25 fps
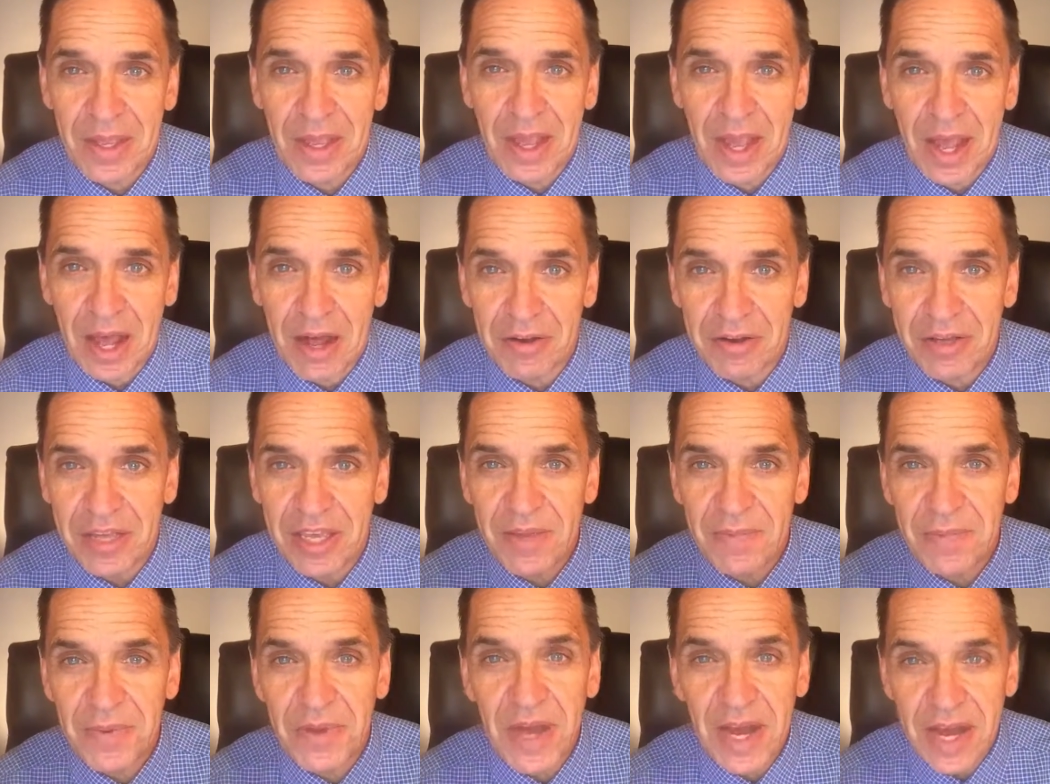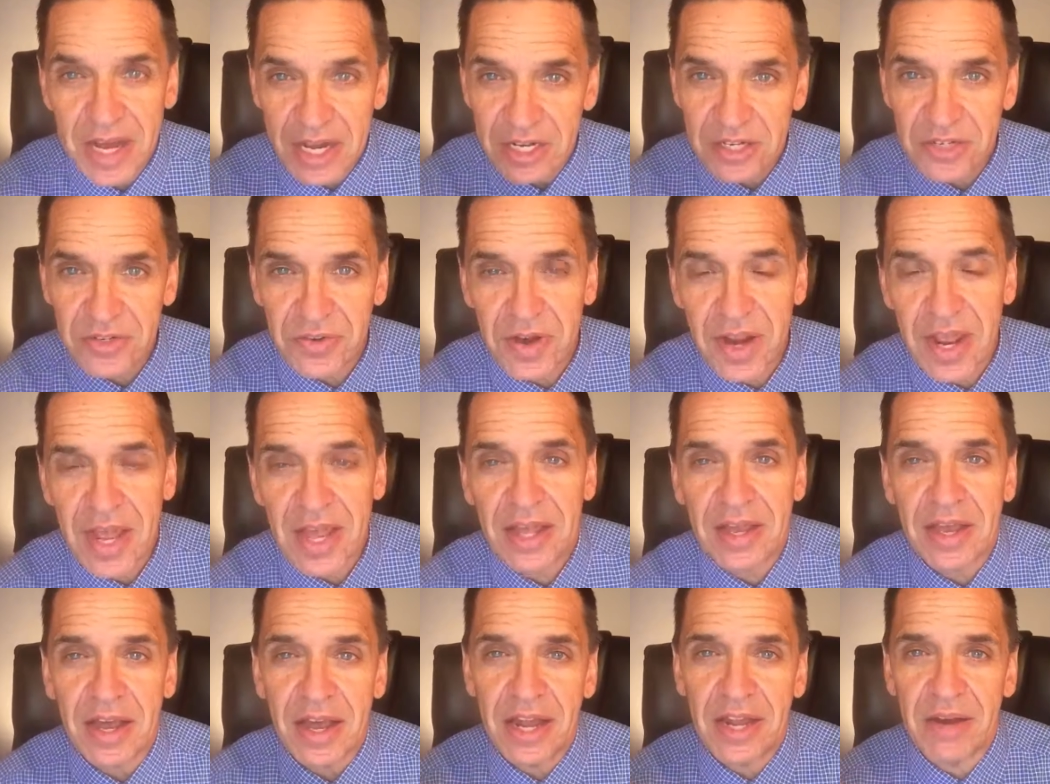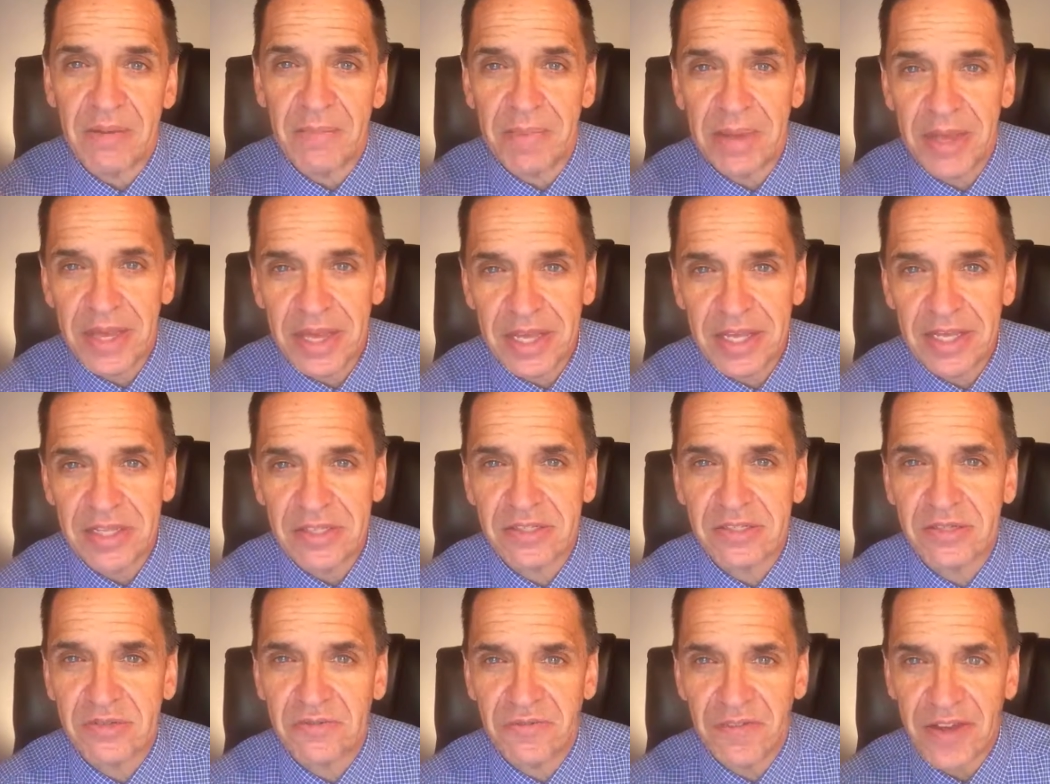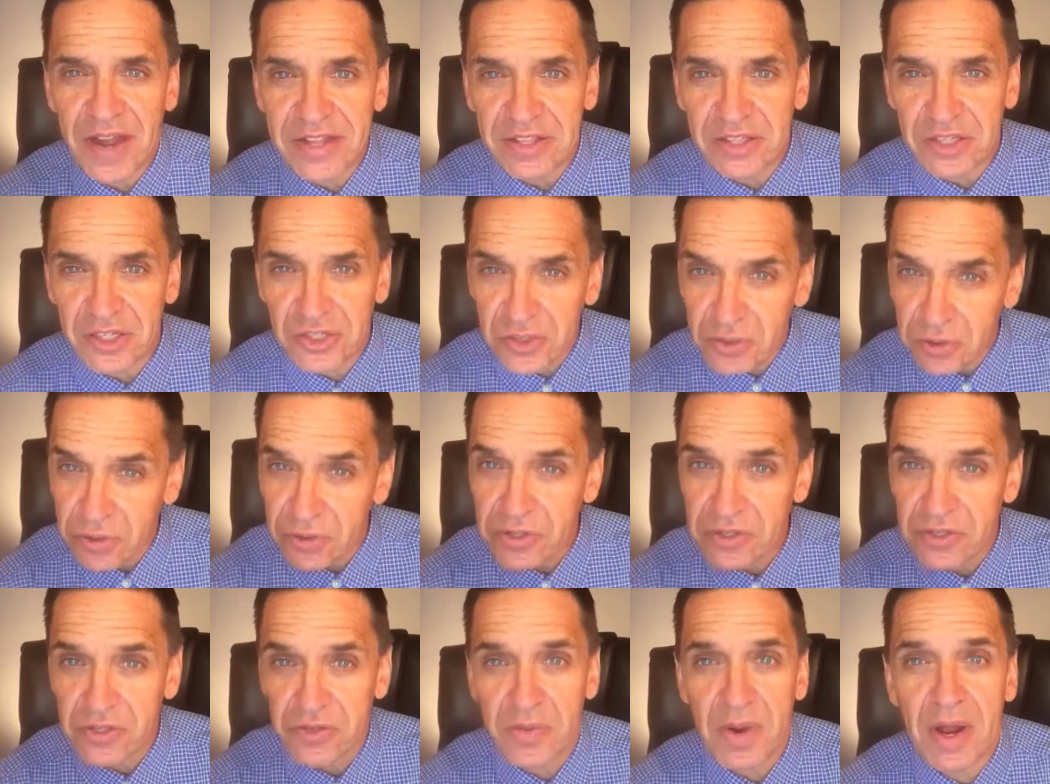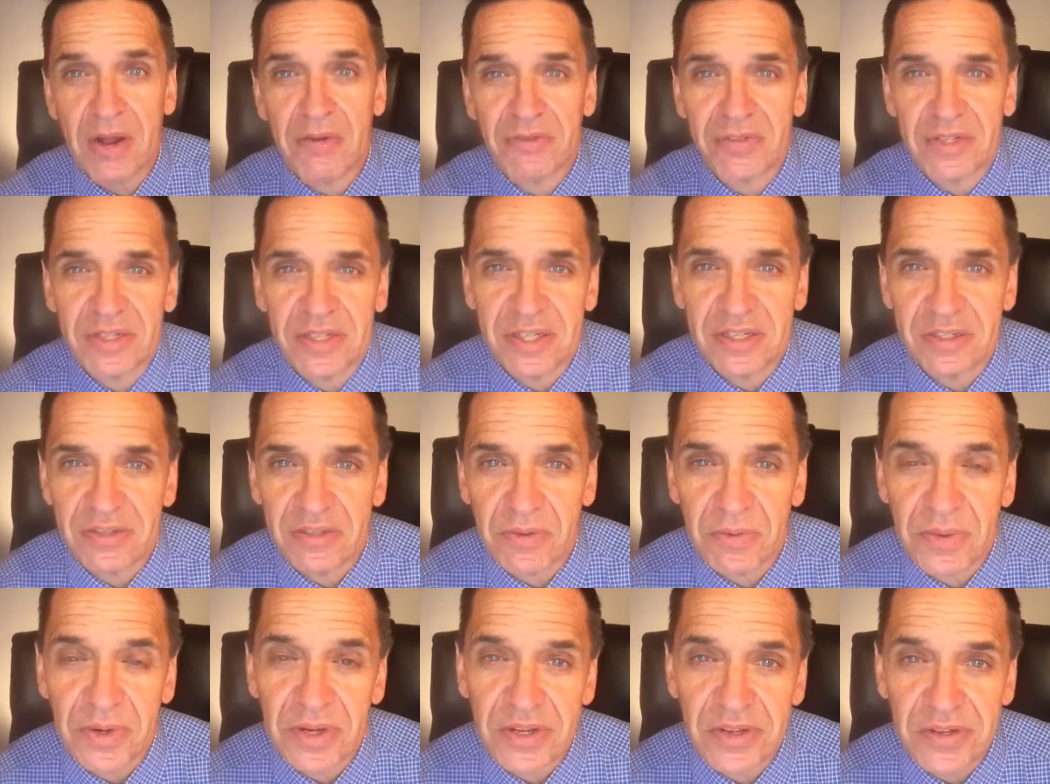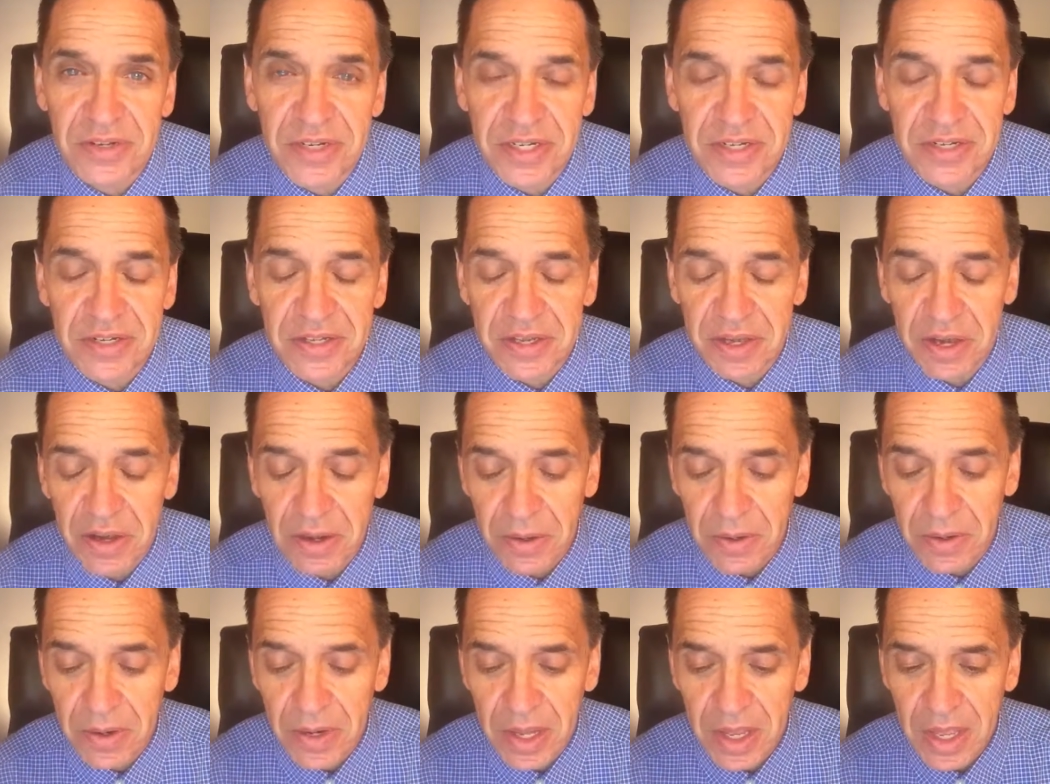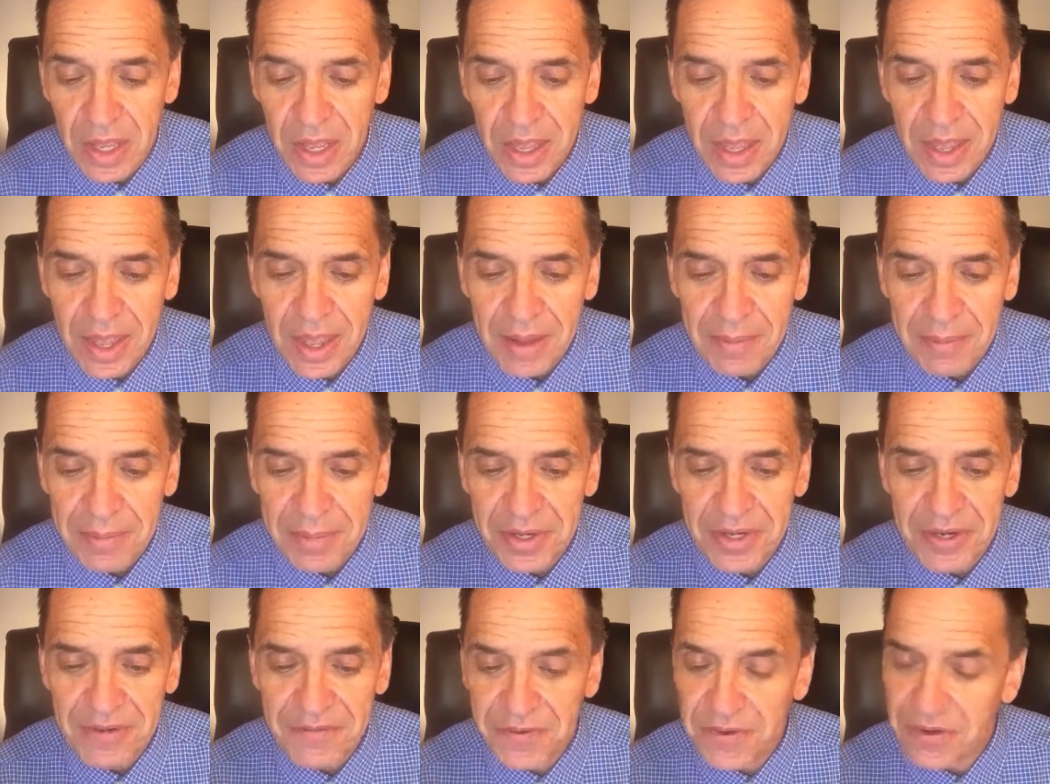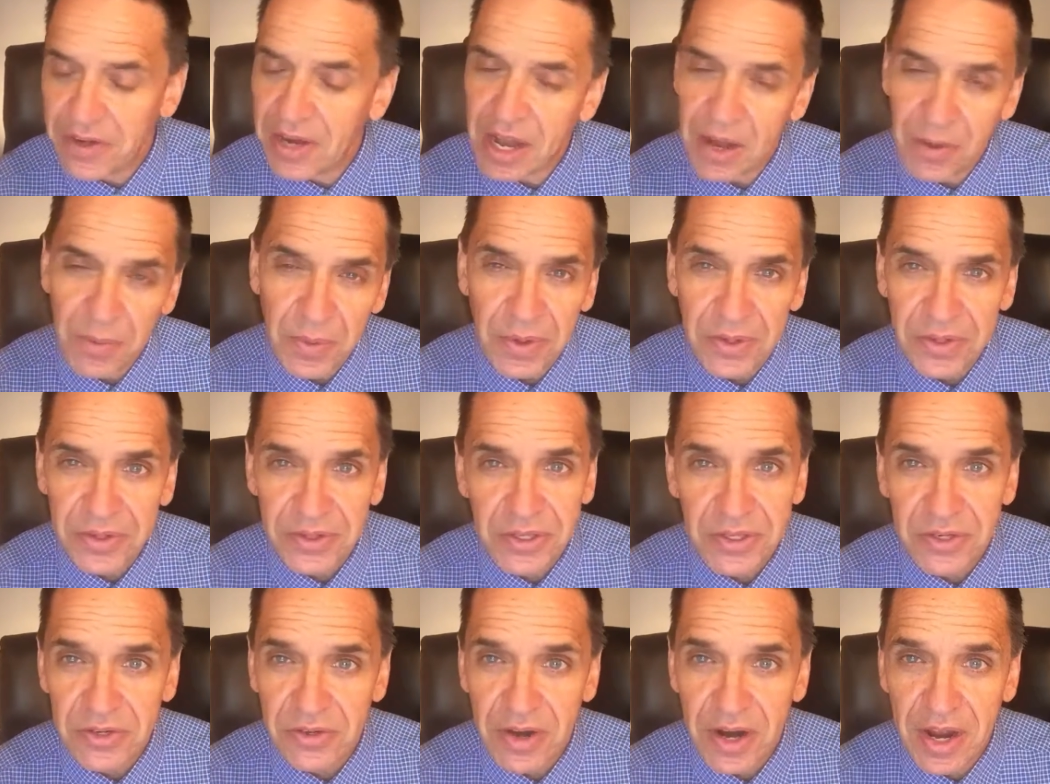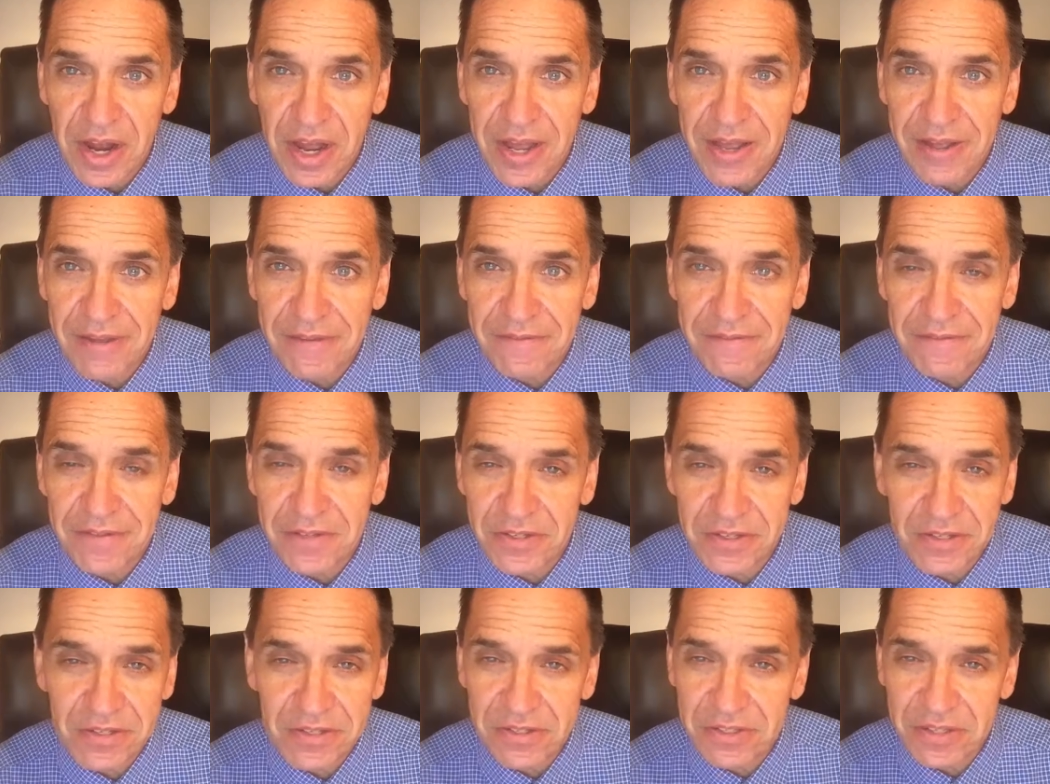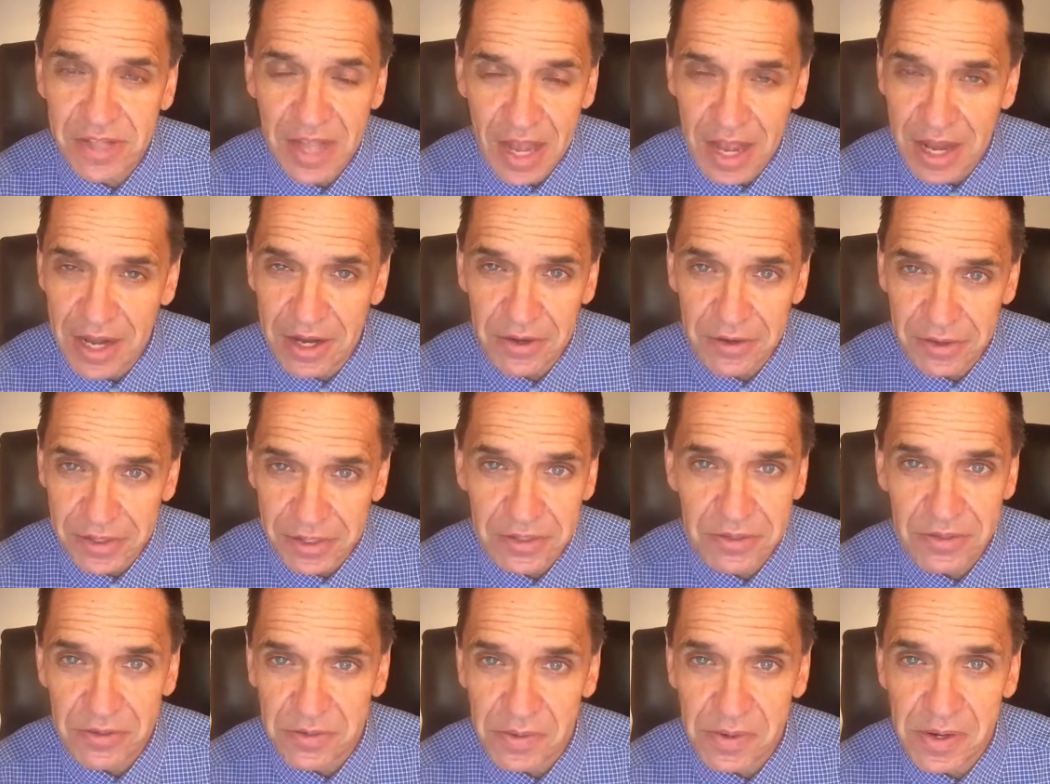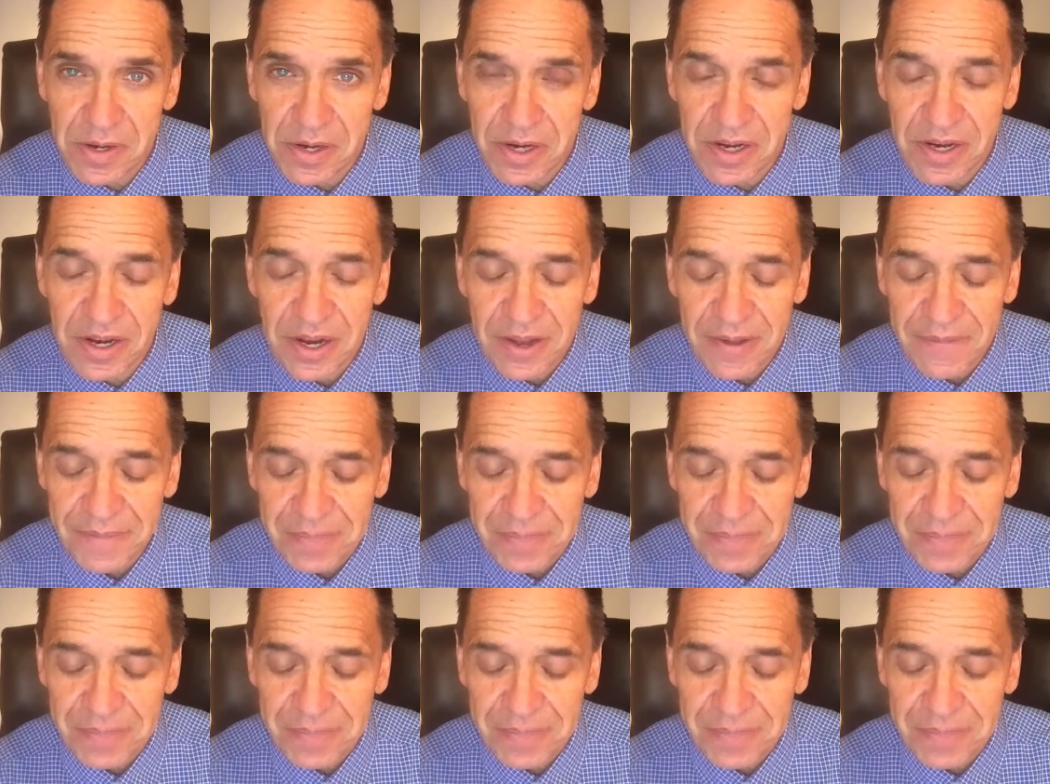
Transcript: I'll keep you on track, on pace, find the shortest route to get to where you need to go. But if you're not willing to drive, this is not going to work.